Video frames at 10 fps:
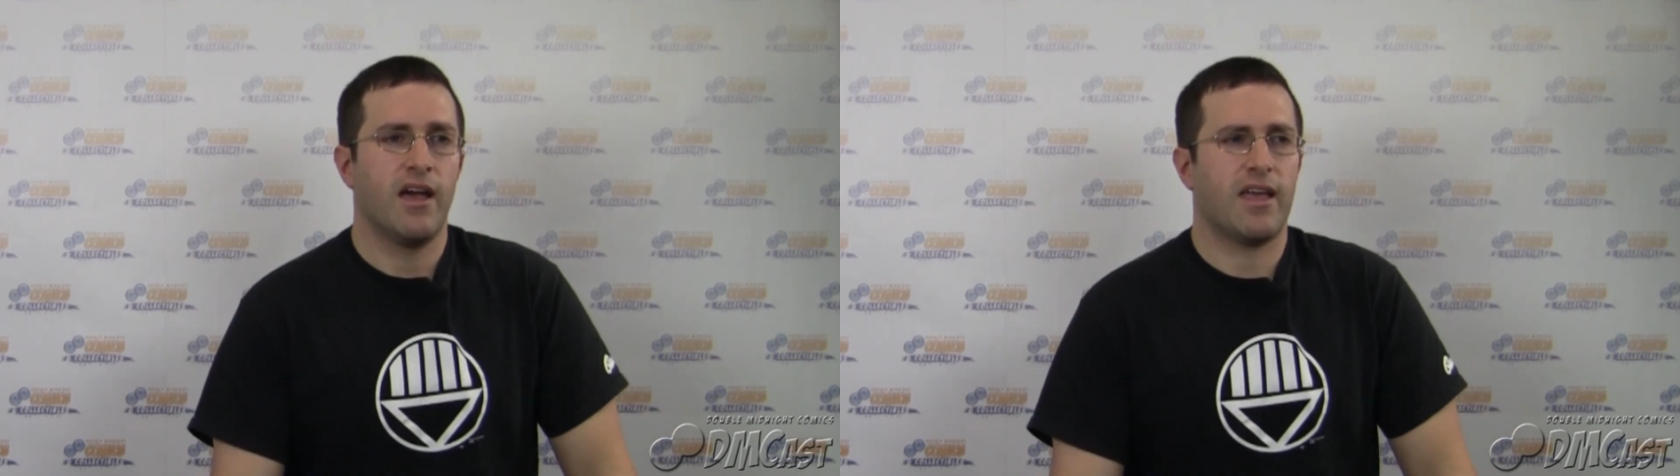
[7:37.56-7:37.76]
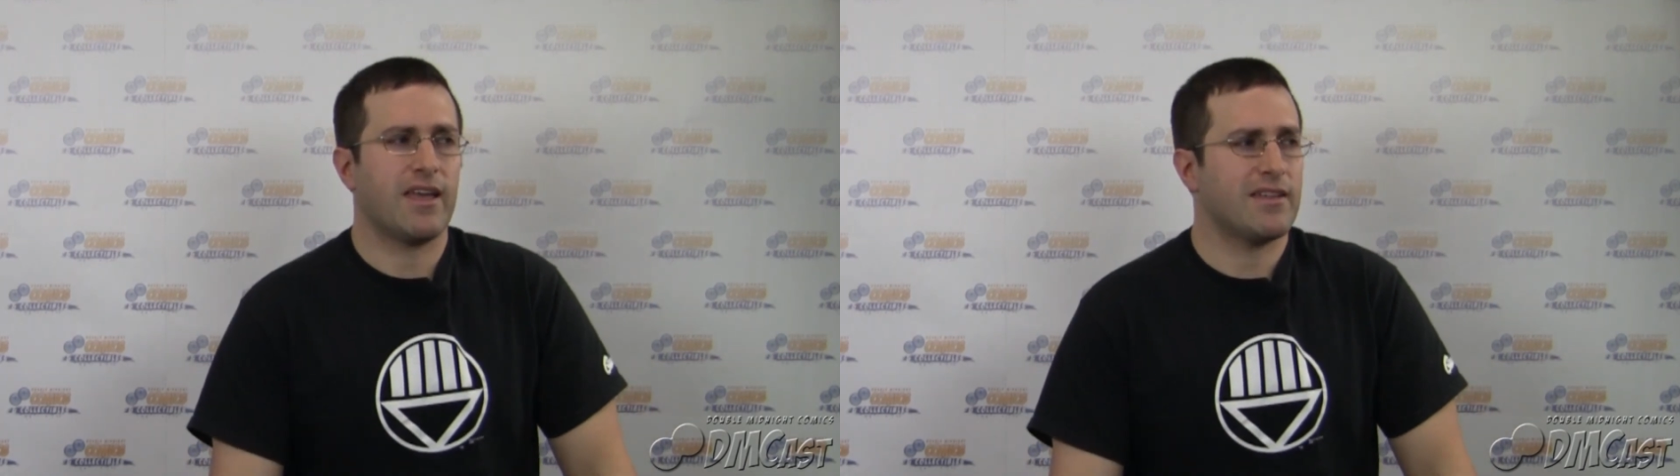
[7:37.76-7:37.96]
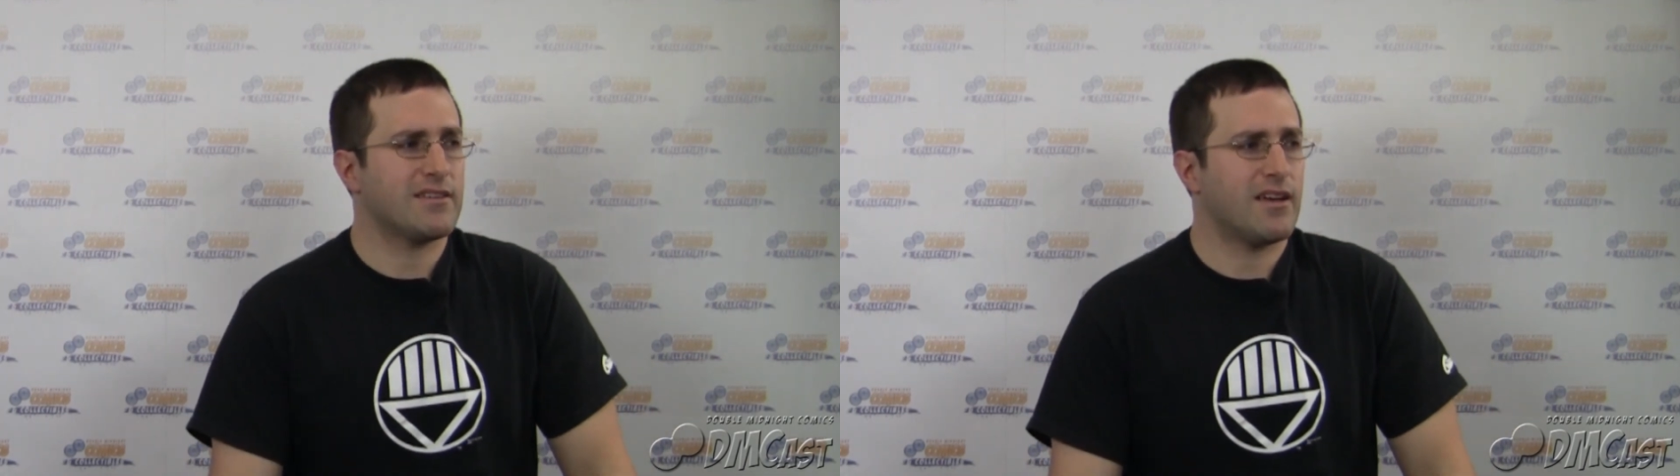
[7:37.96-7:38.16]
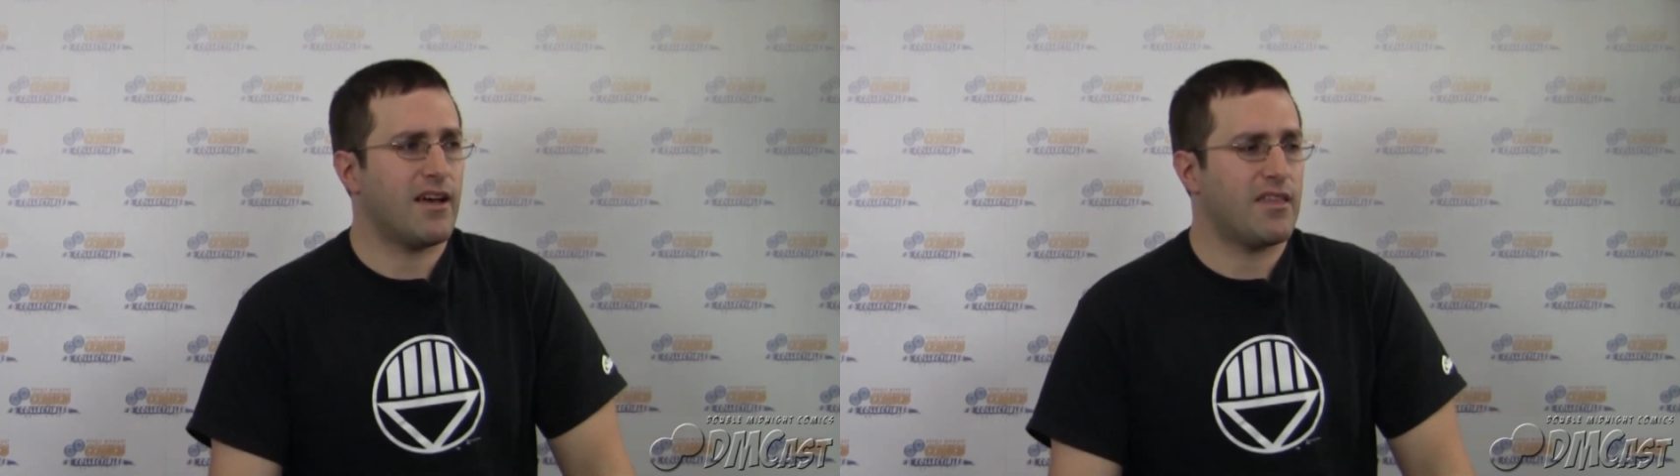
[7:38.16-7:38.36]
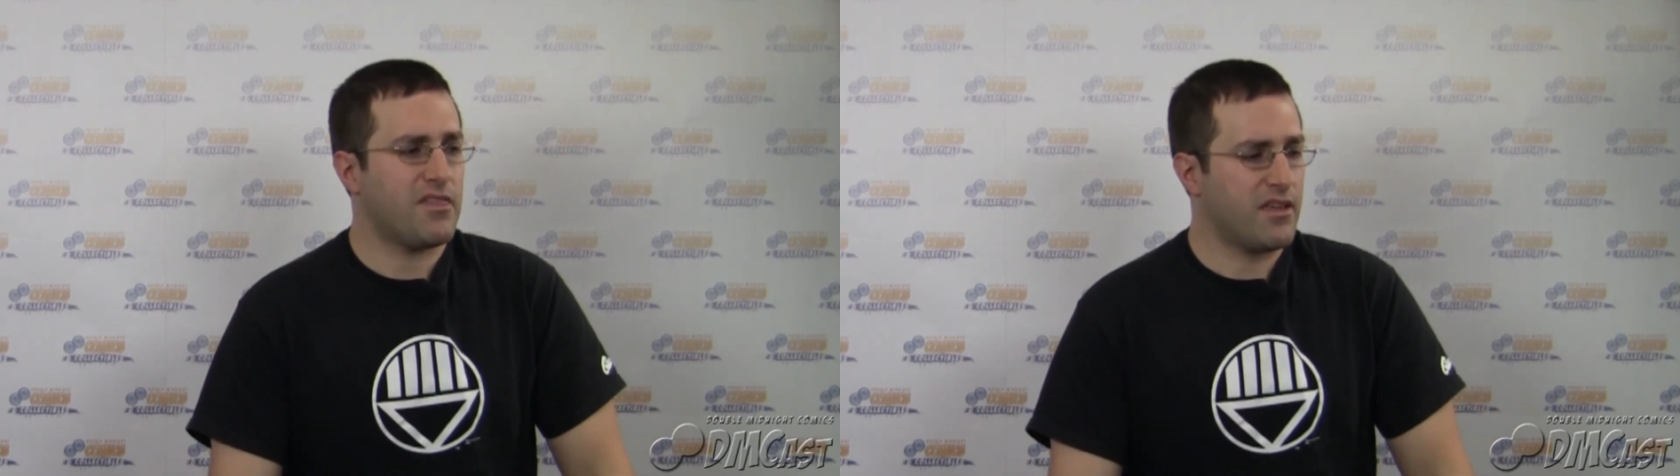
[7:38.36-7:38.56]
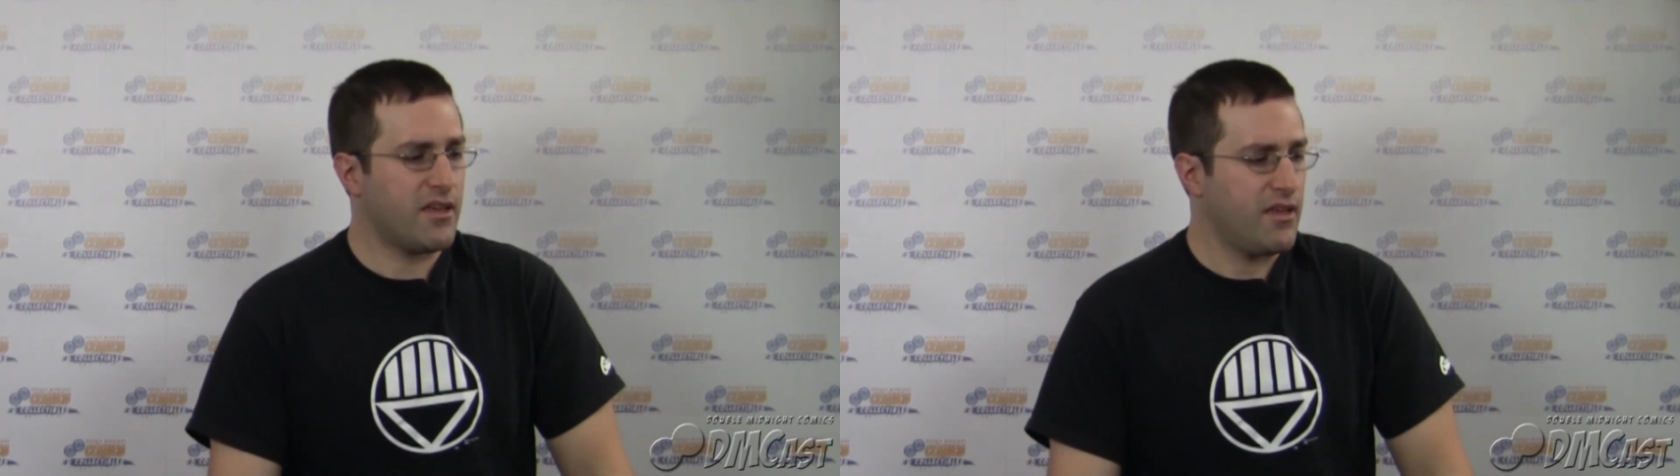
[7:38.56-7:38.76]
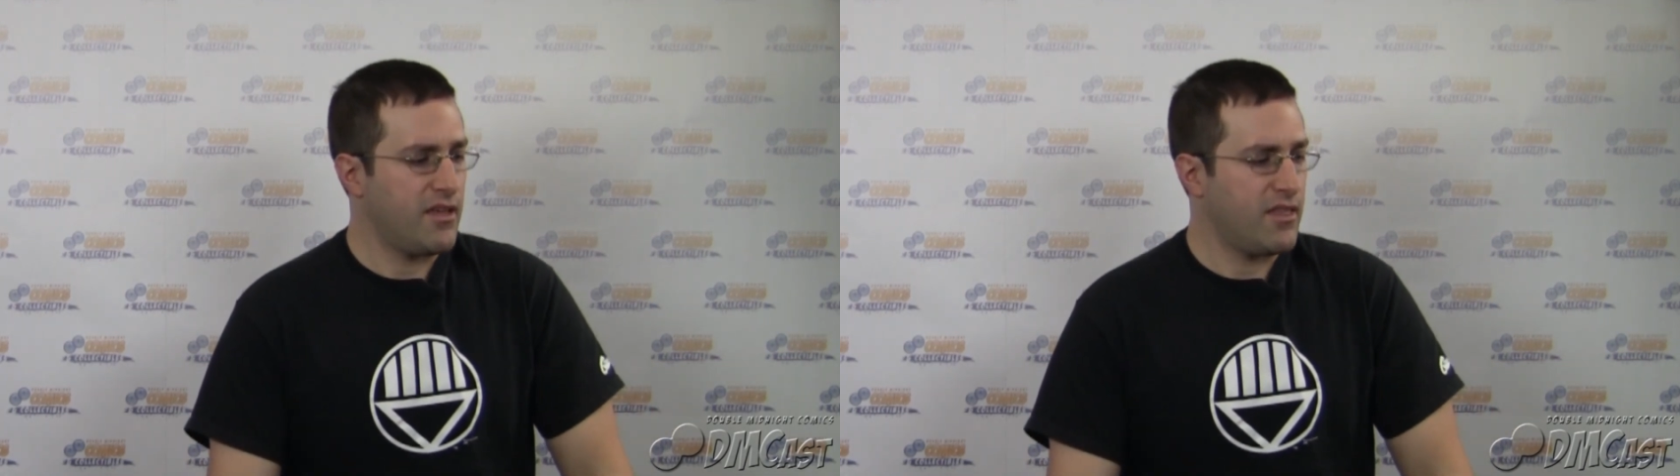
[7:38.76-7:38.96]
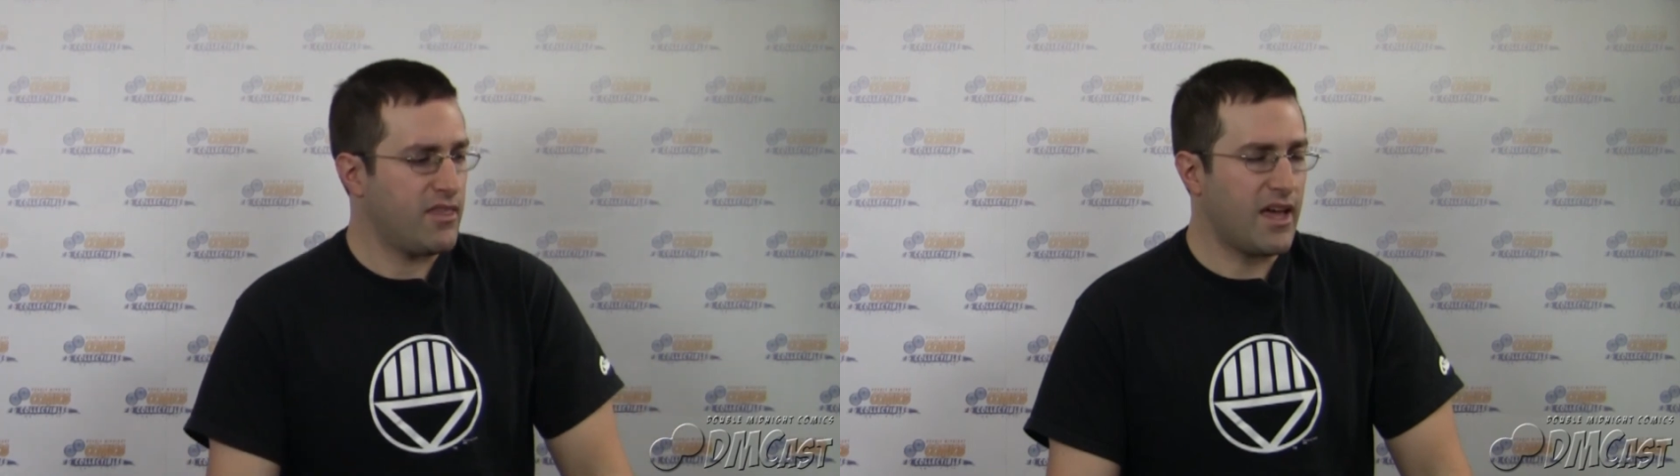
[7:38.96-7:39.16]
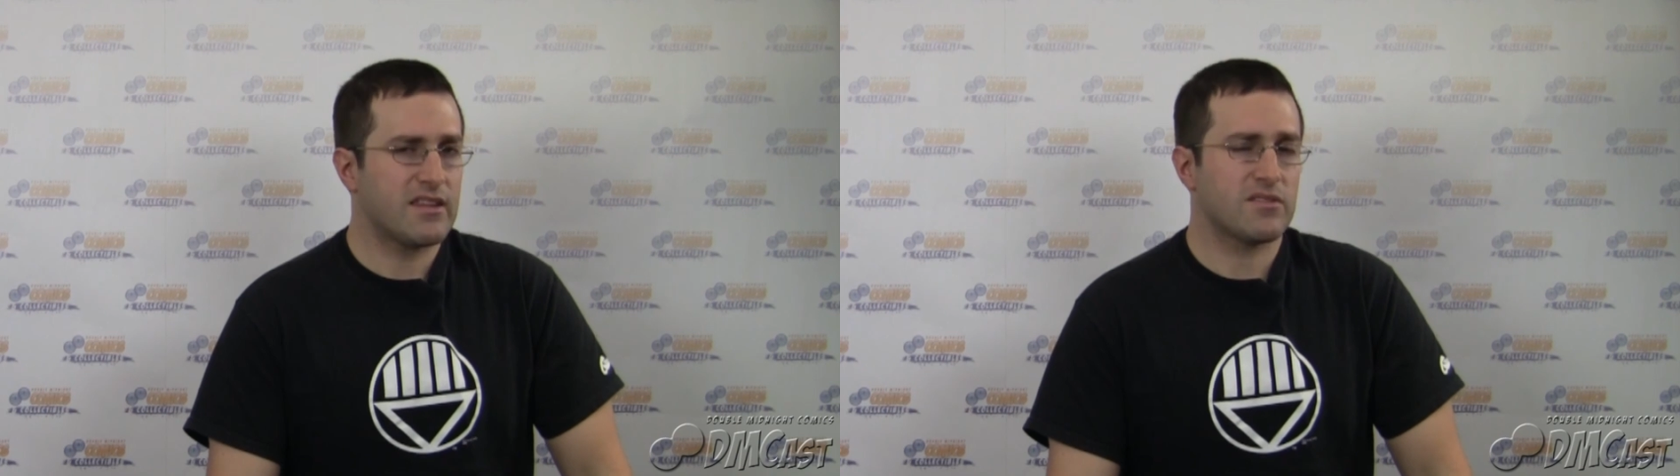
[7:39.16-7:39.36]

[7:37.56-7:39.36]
And uh, I think that